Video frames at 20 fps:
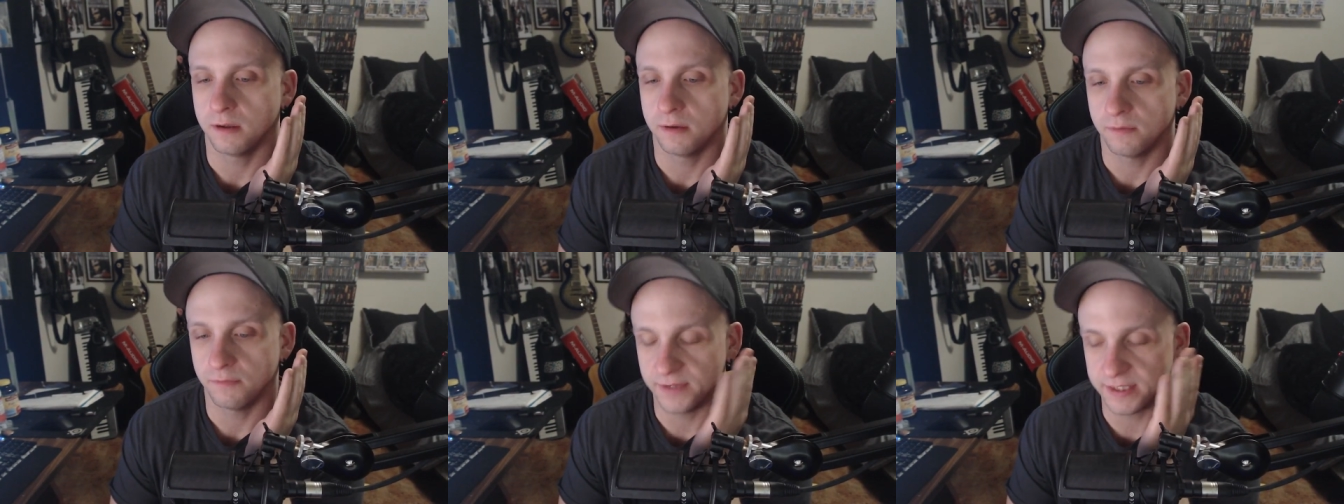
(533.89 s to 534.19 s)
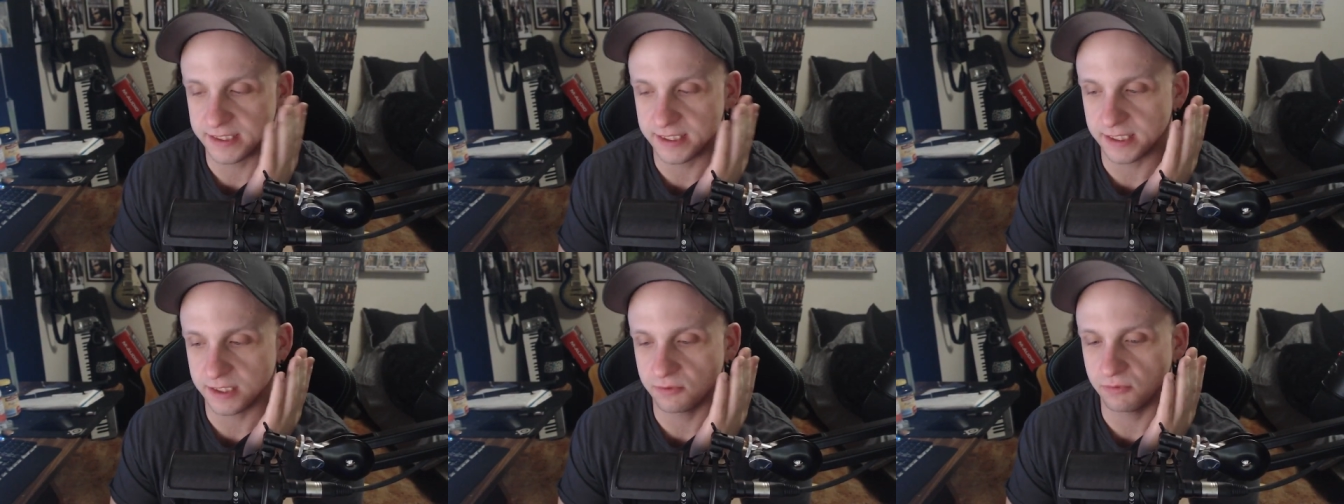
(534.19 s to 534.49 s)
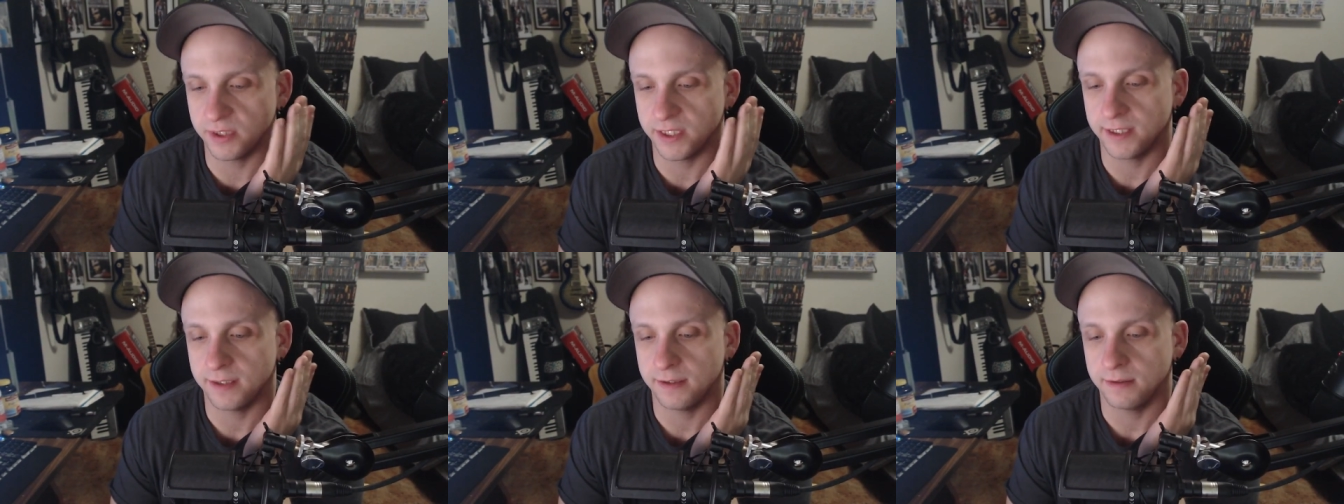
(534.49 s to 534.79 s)

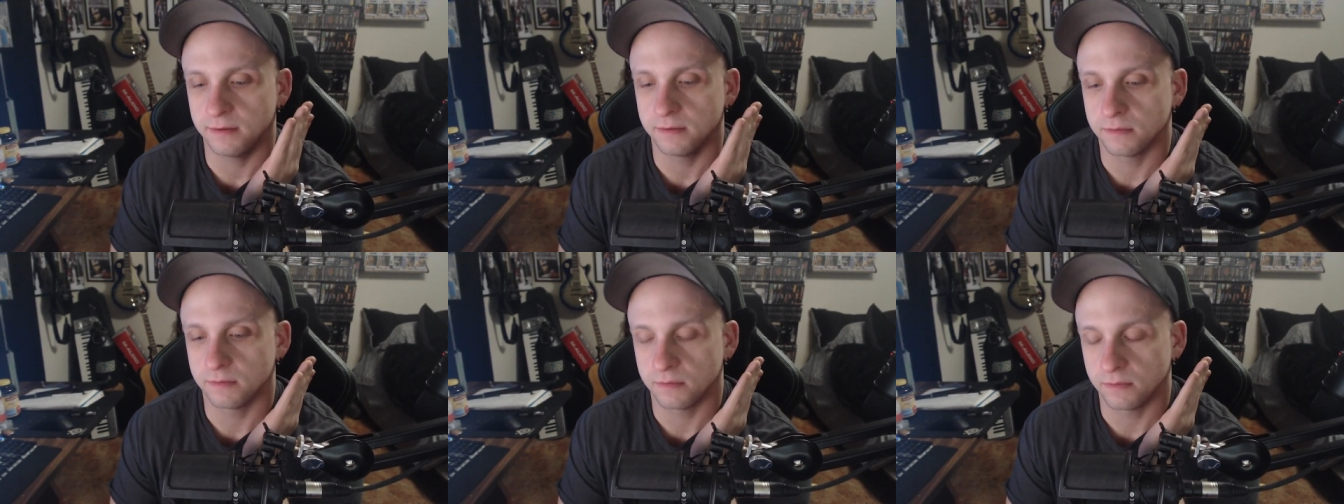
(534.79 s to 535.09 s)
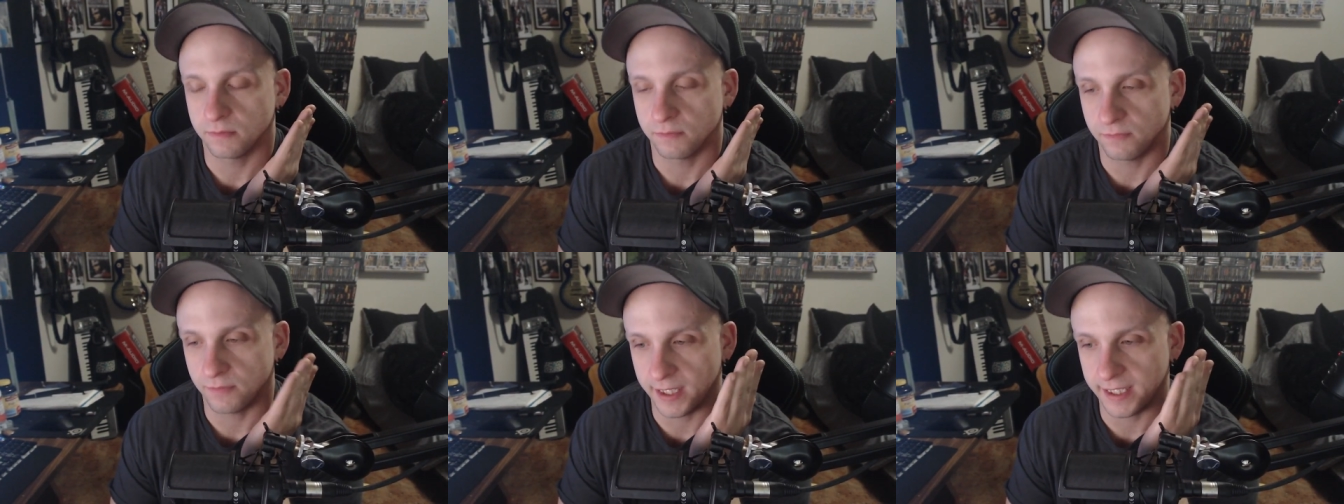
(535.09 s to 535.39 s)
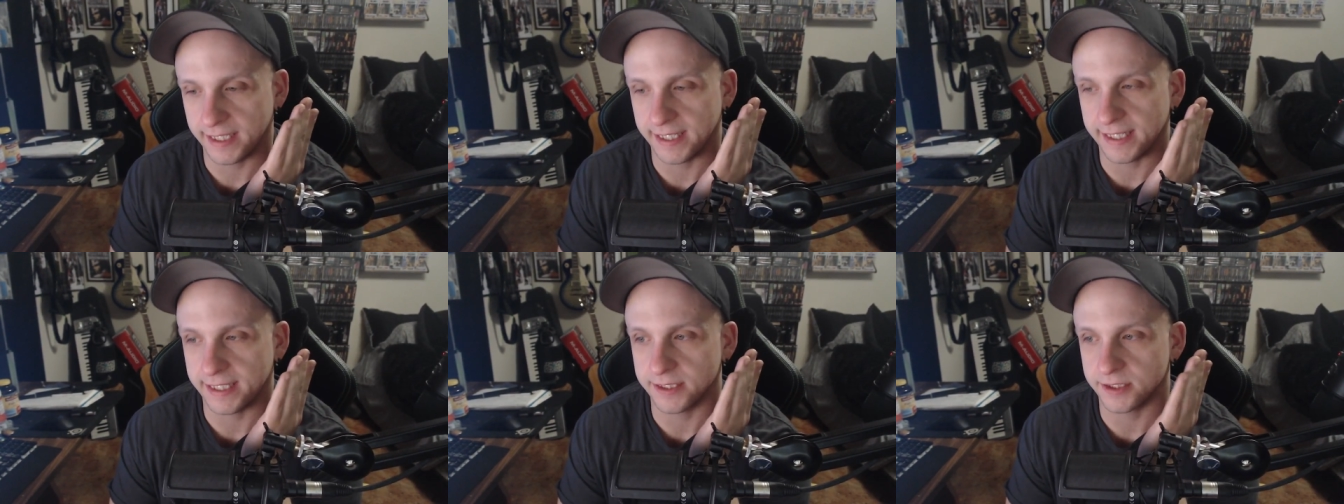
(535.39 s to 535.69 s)
physically,
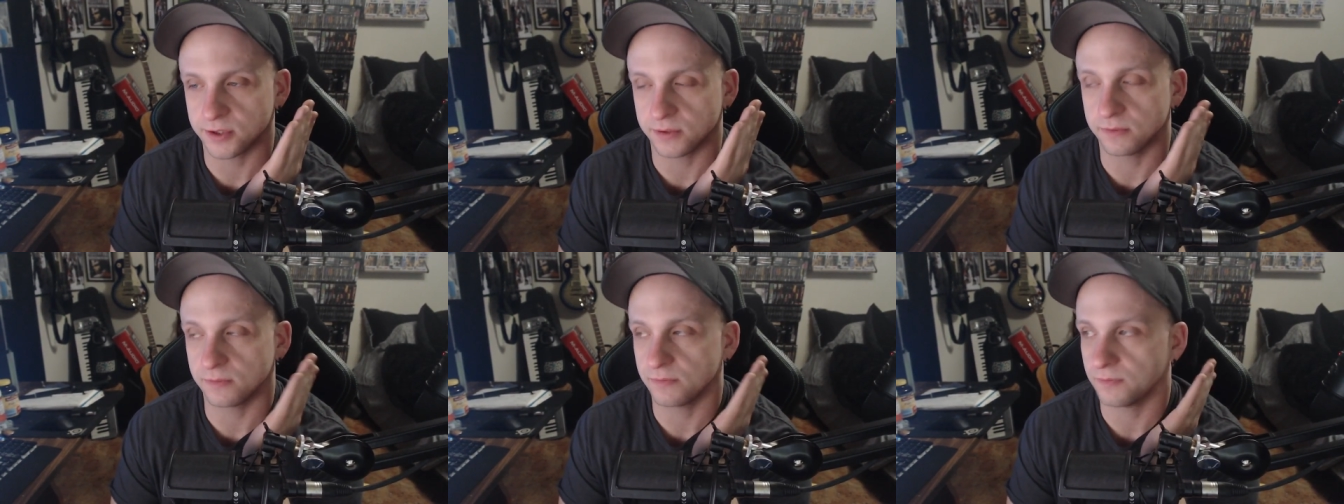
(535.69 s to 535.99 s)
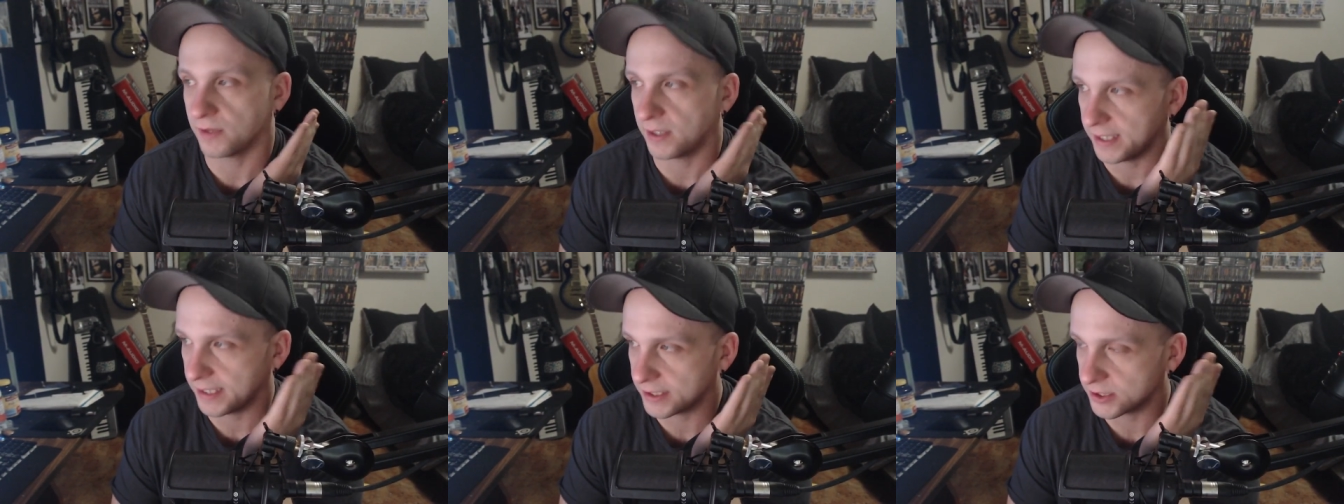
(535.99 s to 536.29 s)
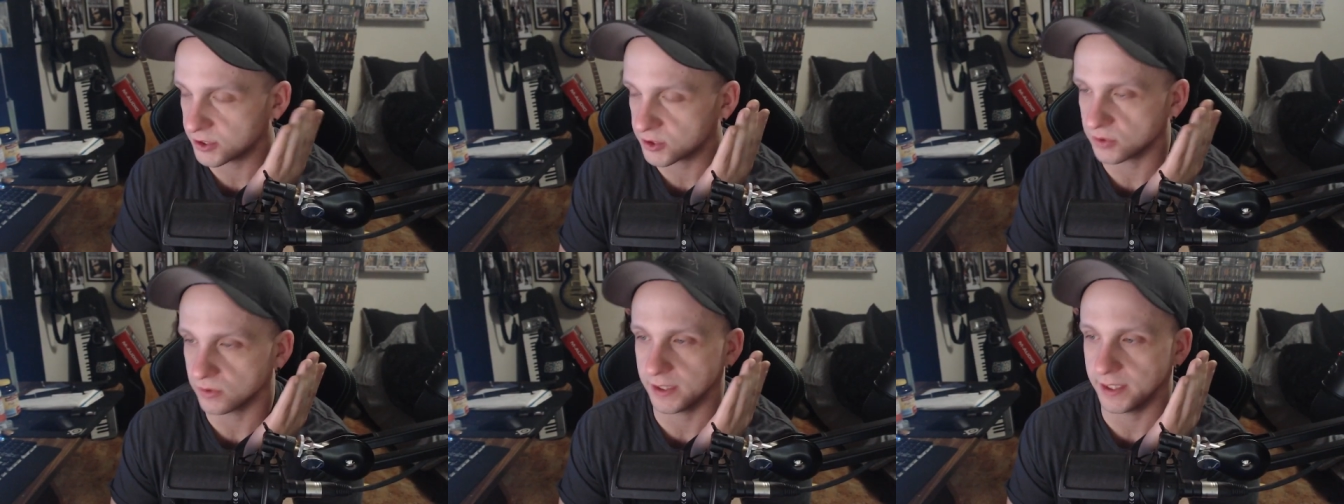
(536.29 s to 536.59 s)
finance,
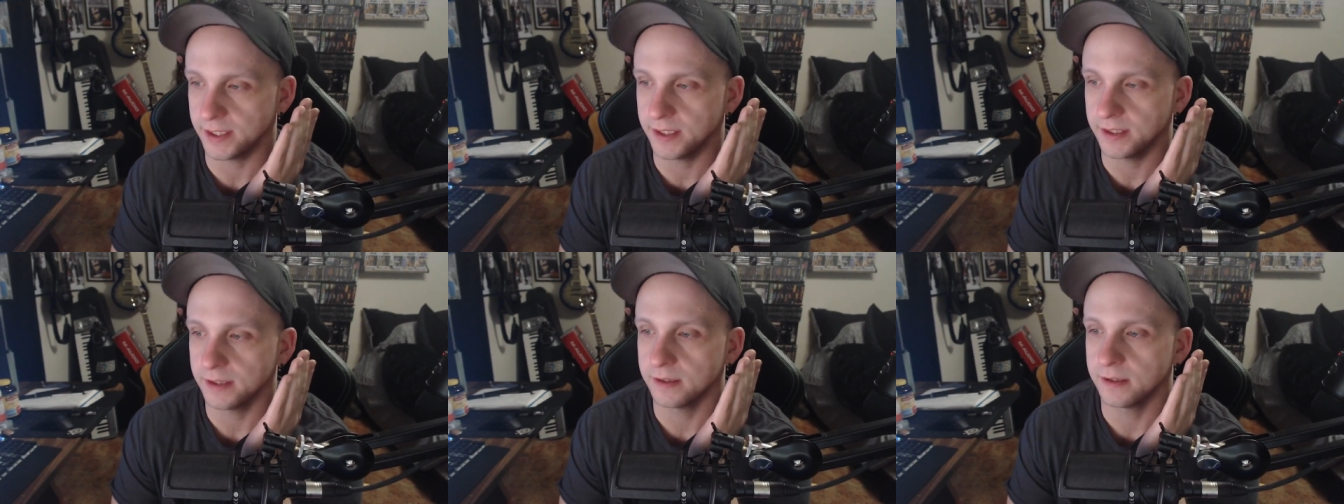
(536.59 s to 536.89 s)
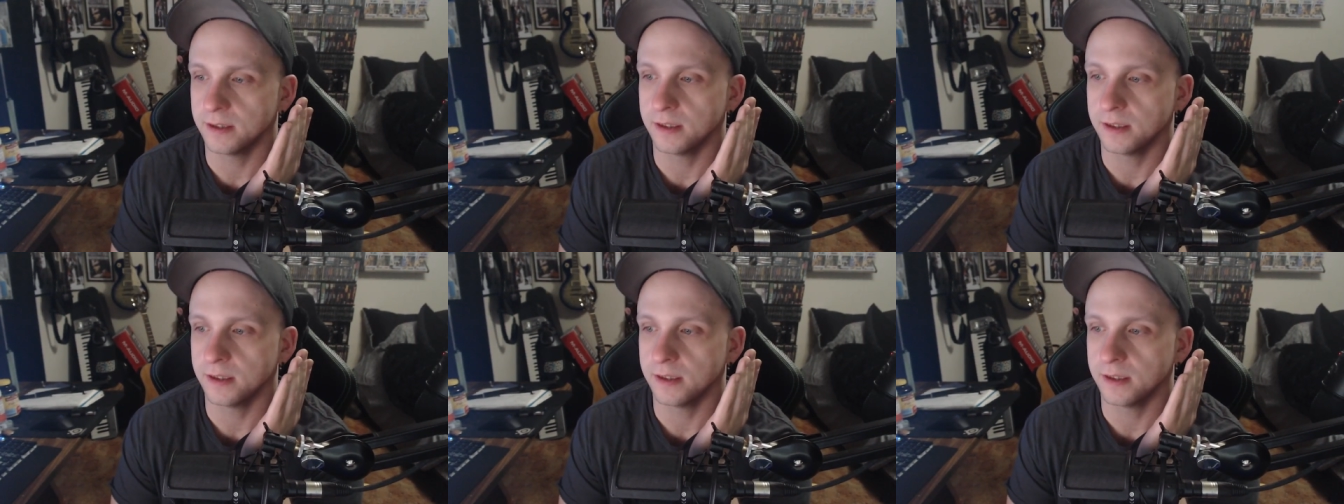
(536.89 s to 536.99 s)
financially,